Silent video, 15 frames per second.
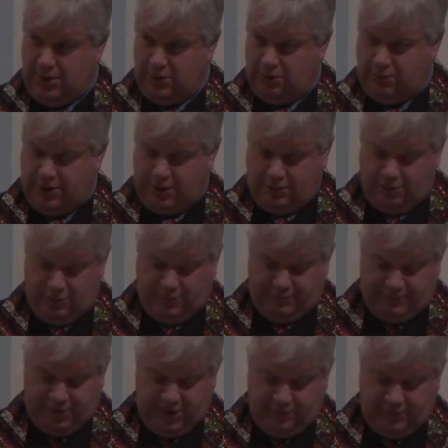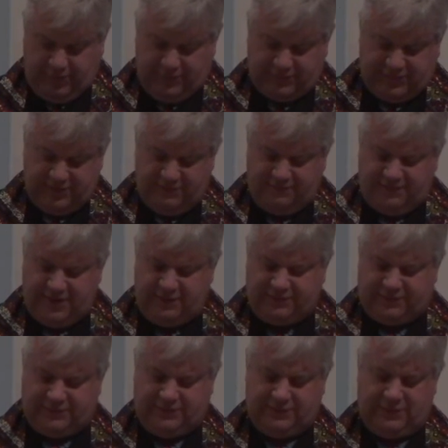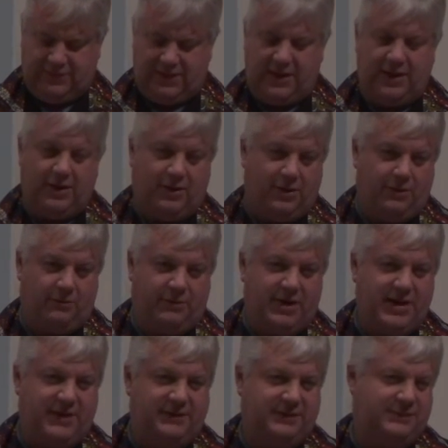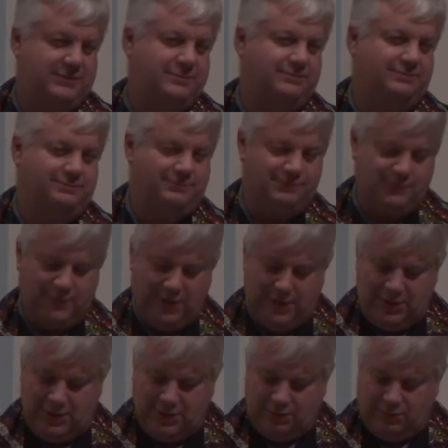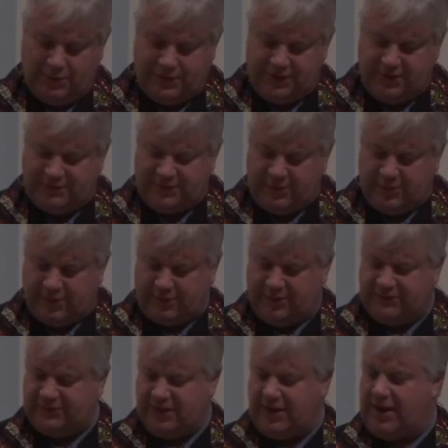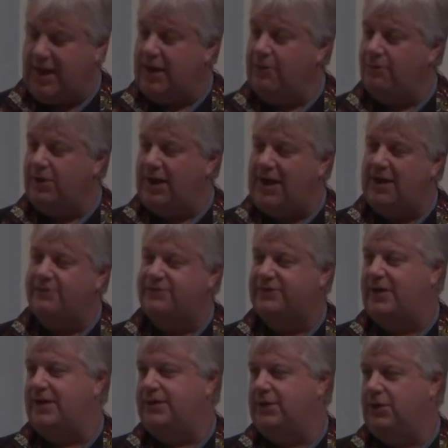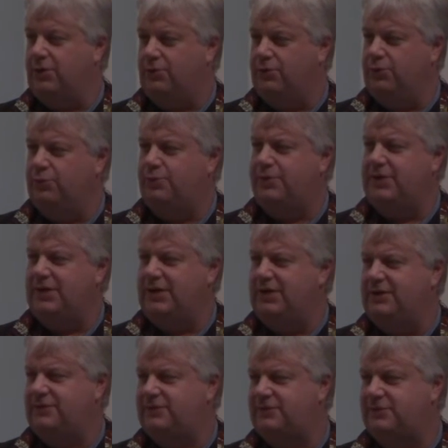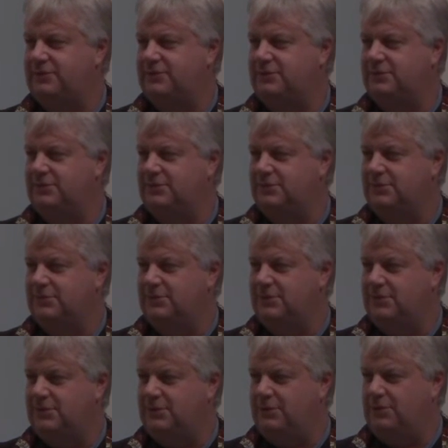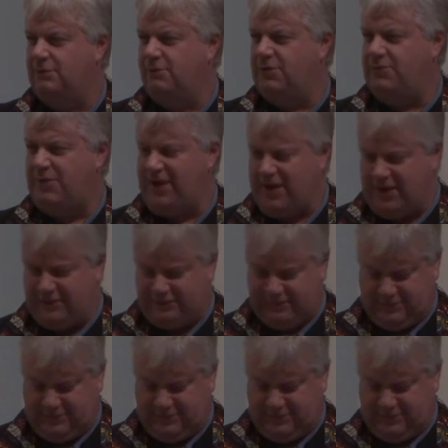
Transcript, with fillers: when a group of people is convinced they are right. What they typically say to anyone outside their group is repent,